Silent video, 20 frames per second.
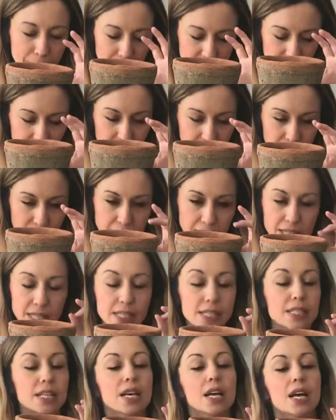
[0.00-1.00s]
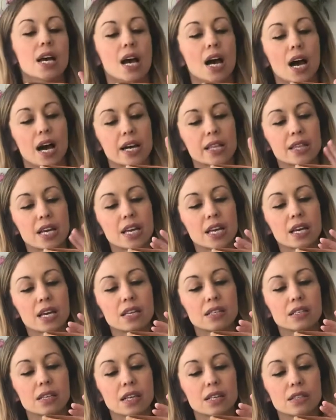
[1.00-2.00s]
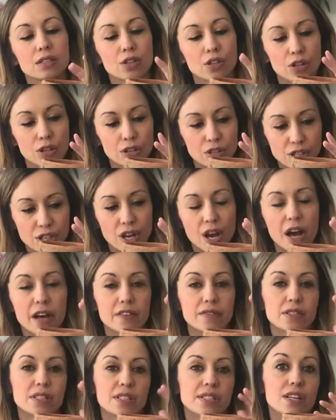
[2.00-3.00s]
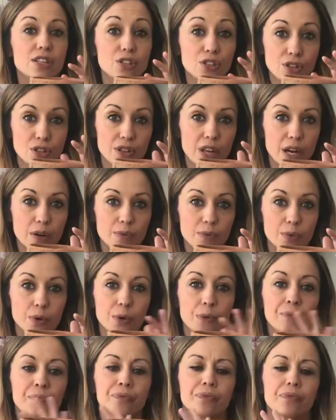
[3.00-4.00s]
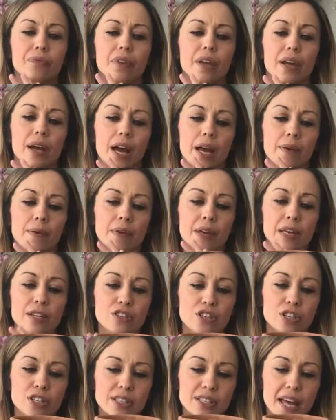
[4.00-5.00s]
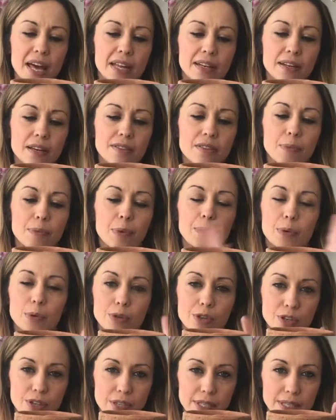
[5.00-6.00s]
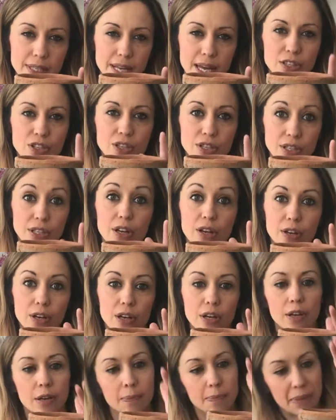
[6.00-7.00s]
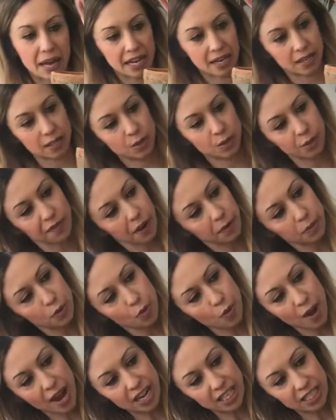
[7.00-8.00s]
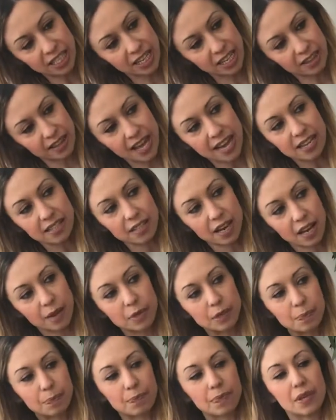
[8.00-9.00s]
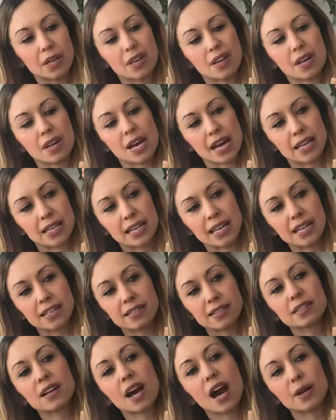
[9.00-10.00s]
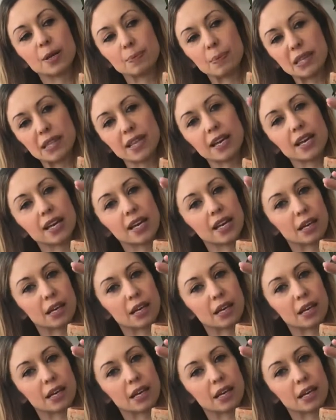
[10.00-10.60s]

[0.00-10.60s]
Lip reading: vases, I think it's good to kind of stick to that rule. It just then, the proportions then just look better. So if I was creating in this, I would at least kind of be thinking